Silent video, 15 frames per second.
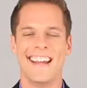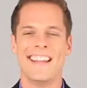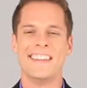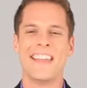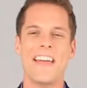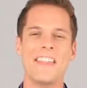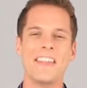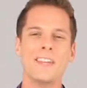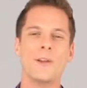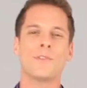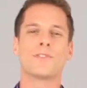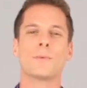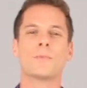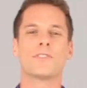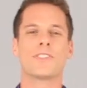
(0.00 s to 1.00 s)
Now that you have
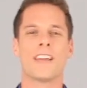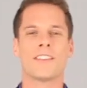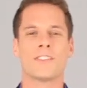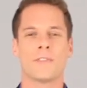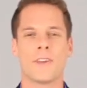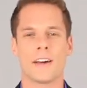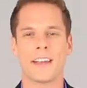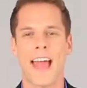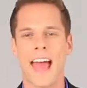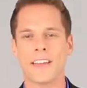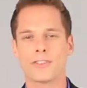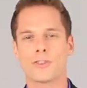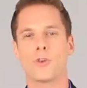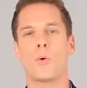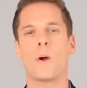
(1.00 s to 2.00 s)
some sense of how to
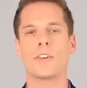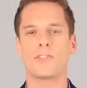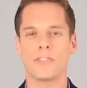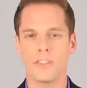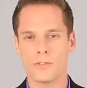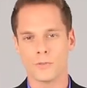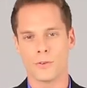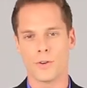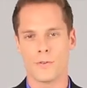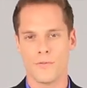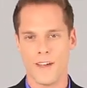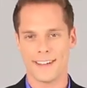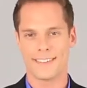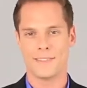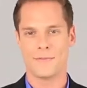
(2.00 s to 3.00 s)
ask questions for
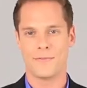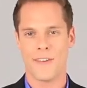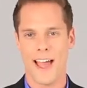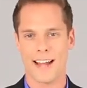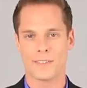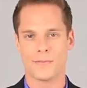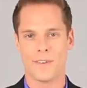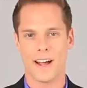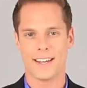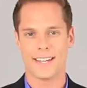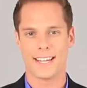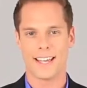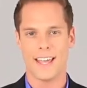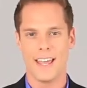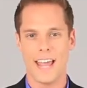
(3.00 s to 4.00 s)
effective
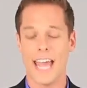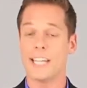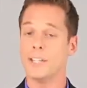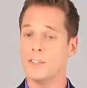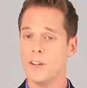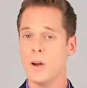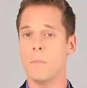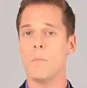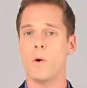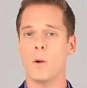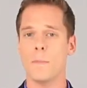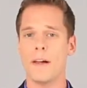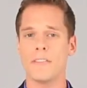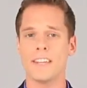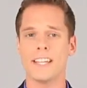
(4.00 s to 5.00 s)
fact-finding, and you know more
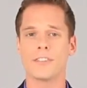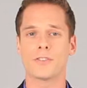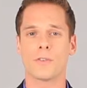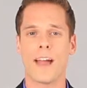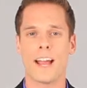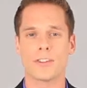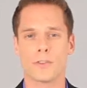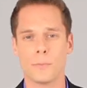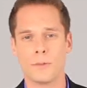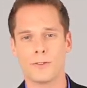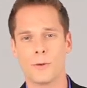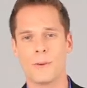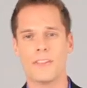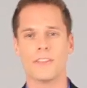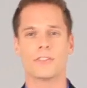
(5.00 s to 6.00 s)
about the interaction
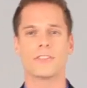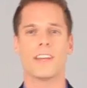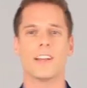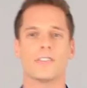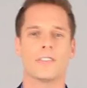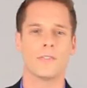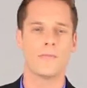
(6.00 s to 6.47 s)
between the sales and